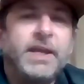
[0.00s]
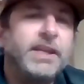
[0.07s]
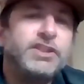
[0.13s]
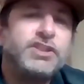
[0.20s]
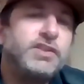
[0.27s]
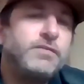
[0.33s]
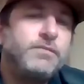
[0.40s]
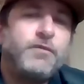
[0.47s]
And then
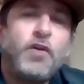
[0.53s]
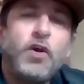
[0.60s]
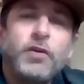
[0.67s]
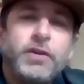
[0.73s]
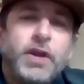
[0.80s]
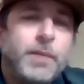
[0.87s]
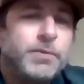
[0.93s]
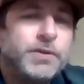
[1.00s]
she
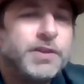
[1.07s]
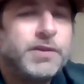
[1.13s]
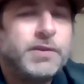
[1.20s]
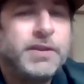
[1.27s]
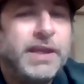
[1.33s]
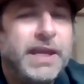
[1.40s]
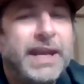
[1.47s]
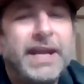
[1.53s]
followed up with,
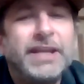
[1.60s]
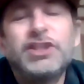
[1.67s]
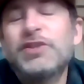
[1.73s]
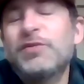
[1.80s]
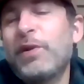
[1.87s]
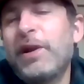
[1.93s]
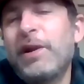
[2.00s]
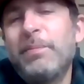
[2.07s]
can I
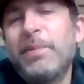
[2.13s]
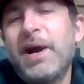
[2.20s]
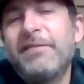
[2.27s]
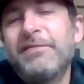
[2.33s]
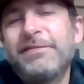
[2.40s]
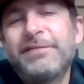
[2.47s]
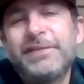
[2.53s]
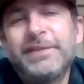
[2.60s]
just wear a buff?